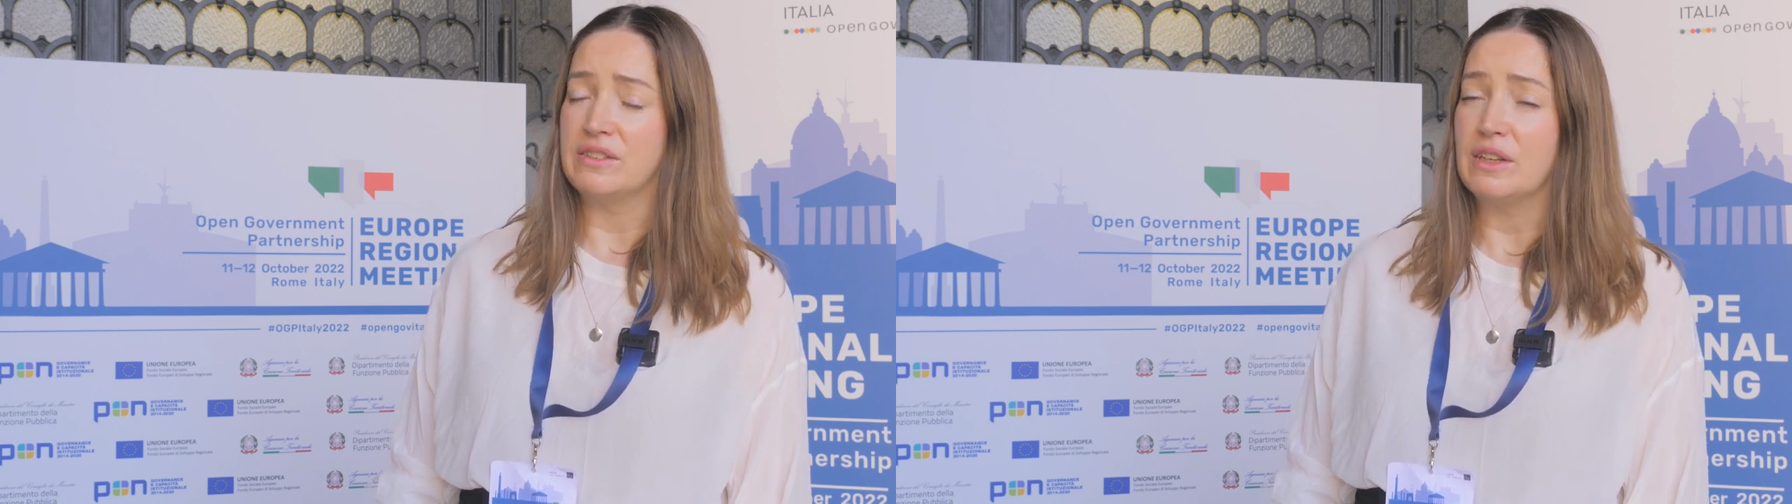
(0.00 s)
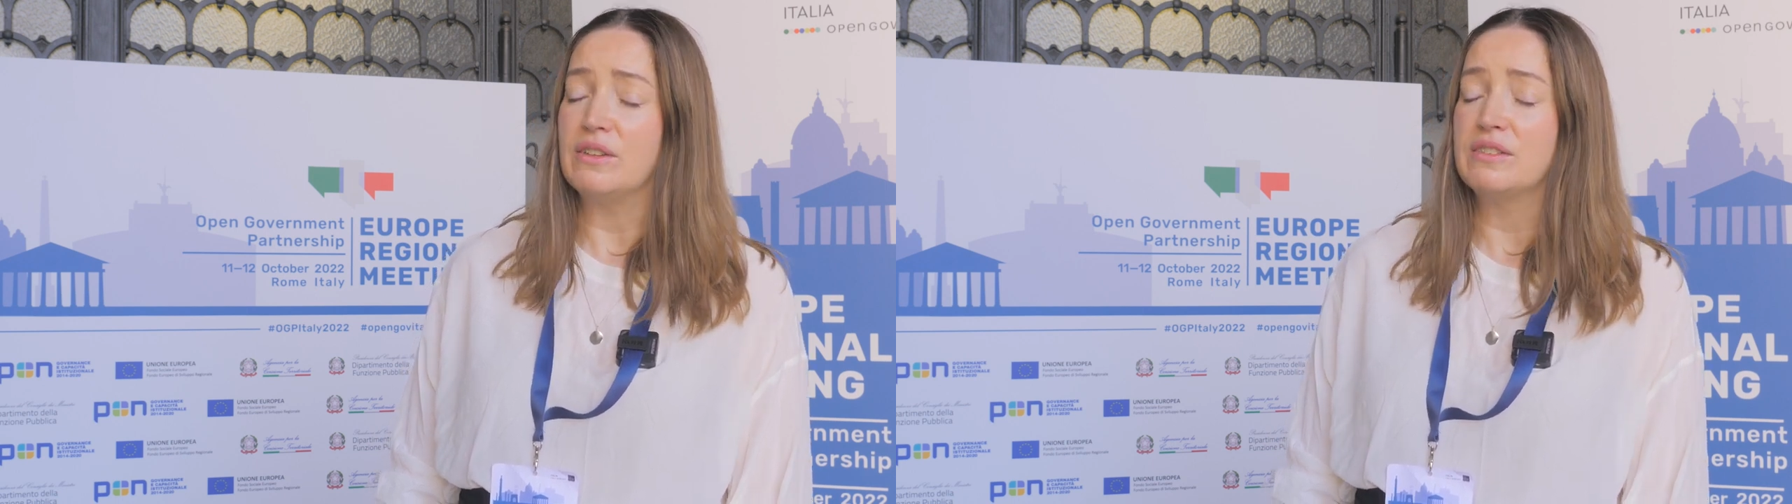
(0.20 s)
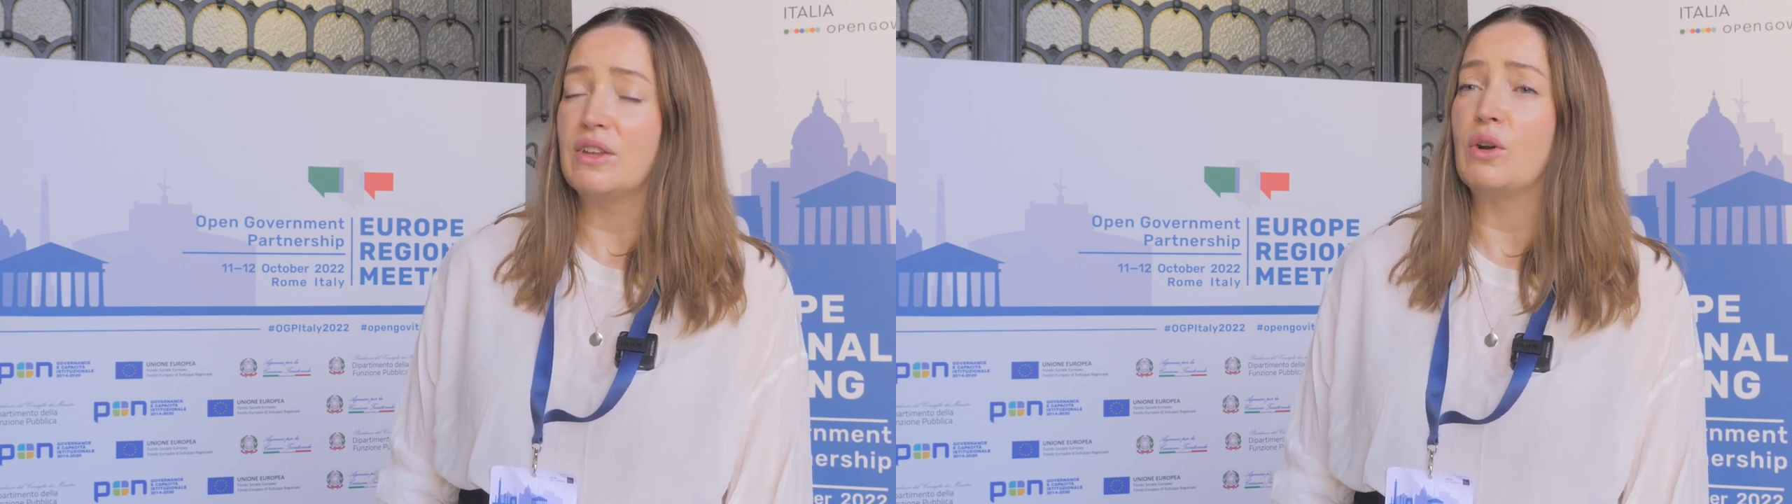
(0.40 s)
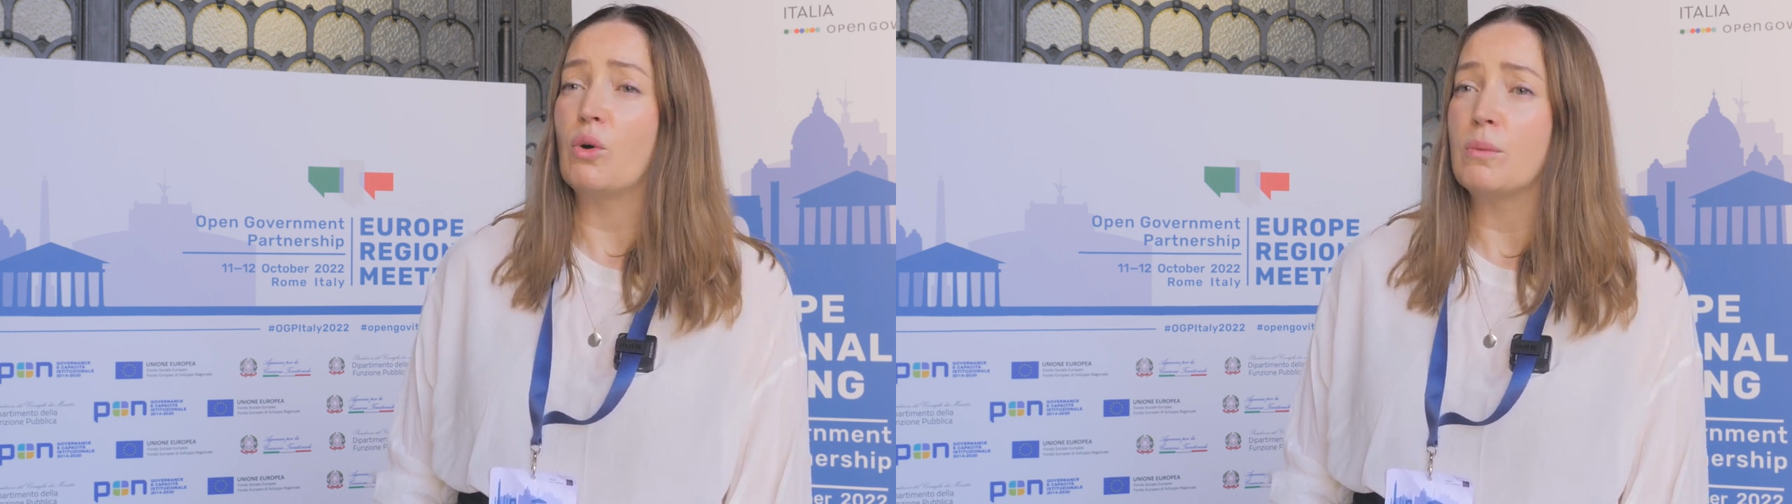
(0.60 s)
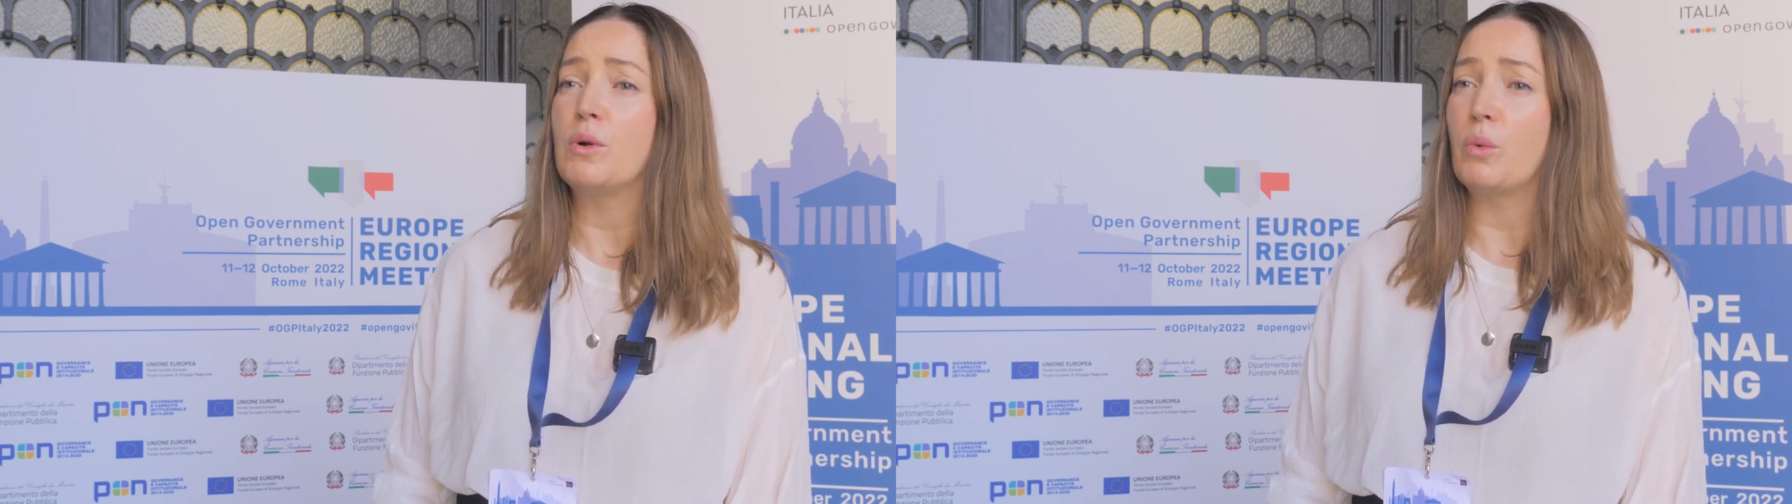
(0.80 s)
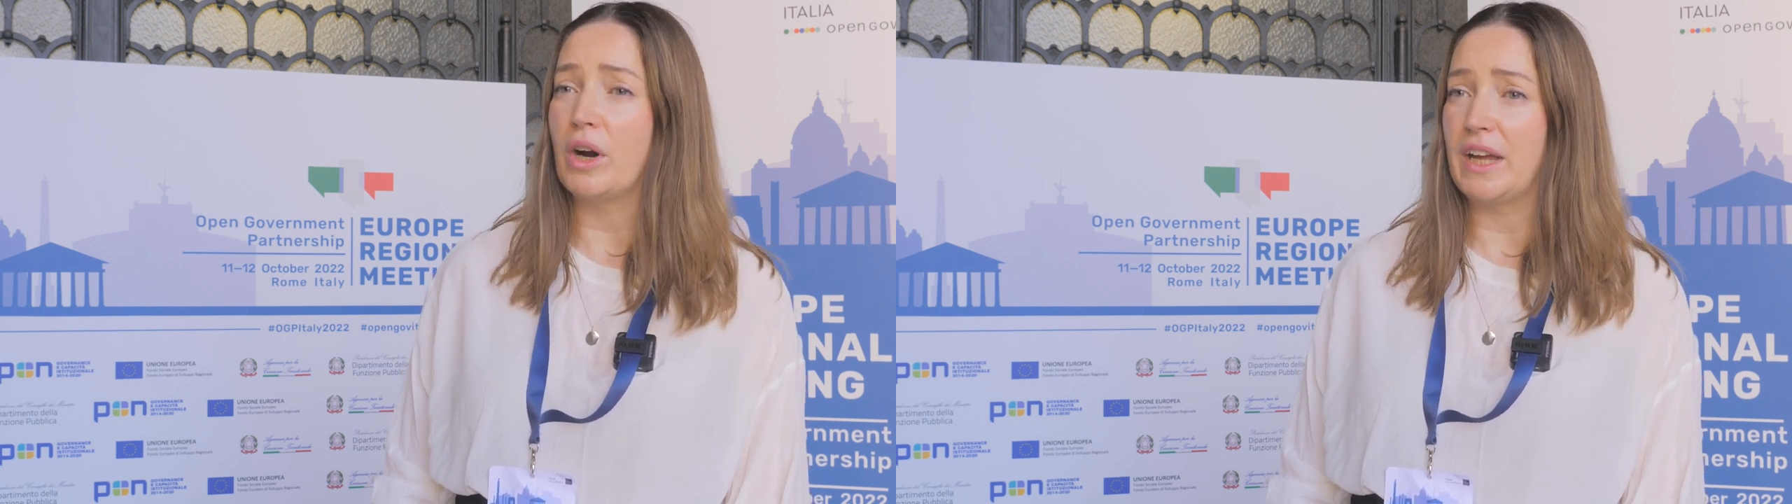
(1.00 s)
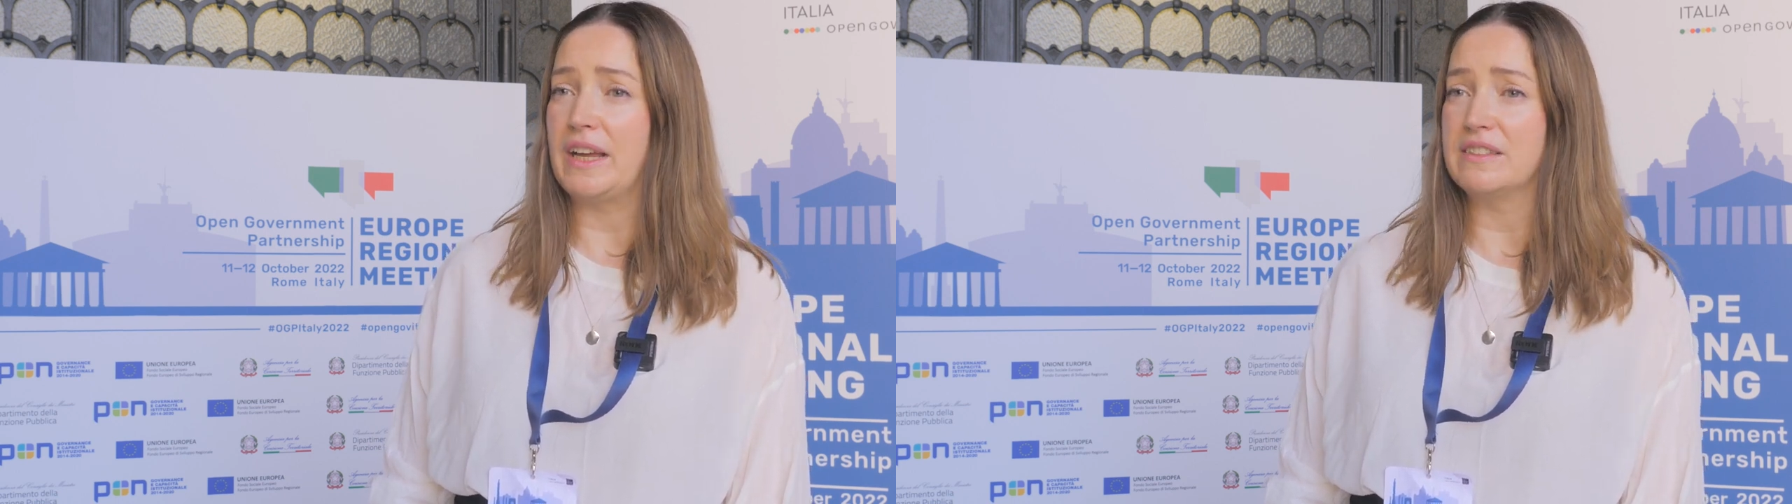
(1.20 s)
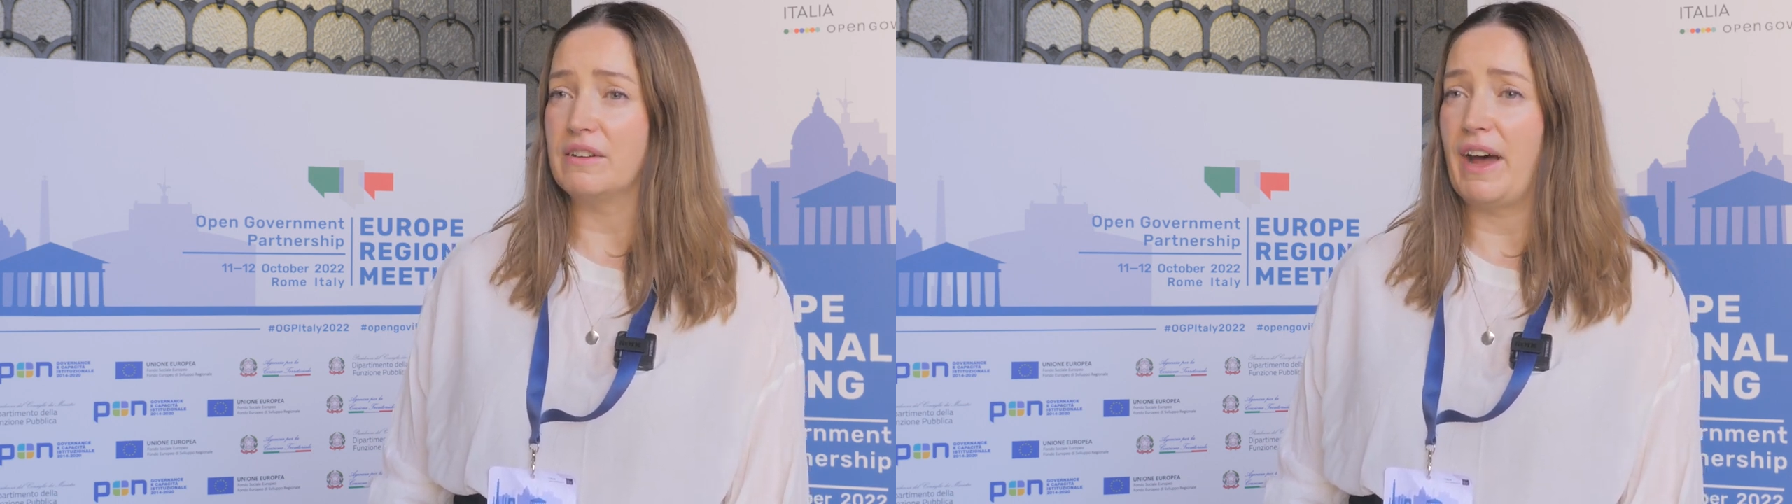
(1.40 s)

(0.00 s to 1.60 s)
to the normal workings